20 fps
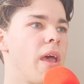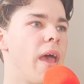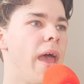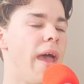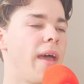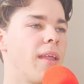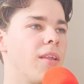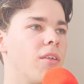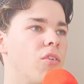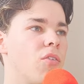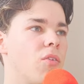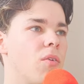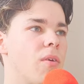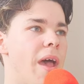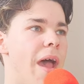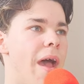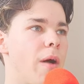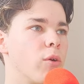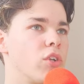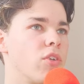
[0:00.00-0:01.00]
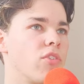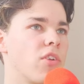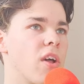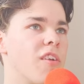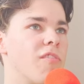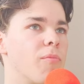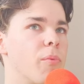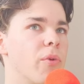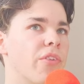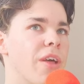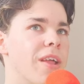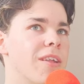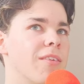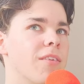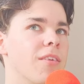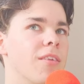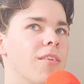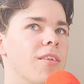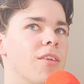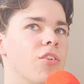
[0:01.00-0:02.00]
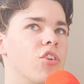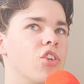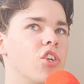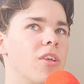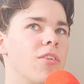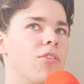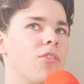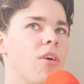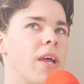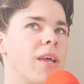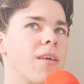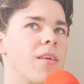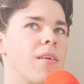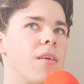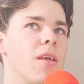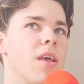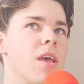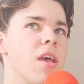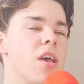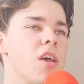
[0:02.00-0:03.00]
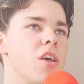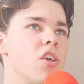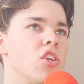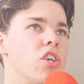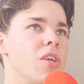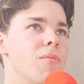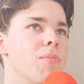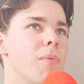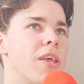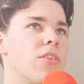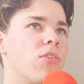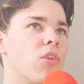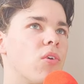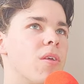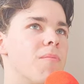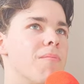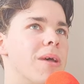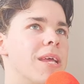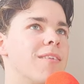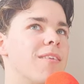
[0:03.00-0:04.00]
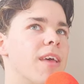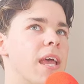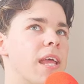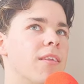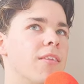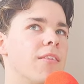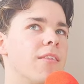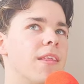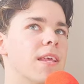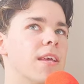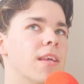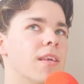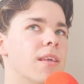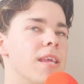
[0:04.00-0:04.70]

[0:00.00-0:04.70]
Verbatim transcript: And how she's kind of presented is she basically maintains the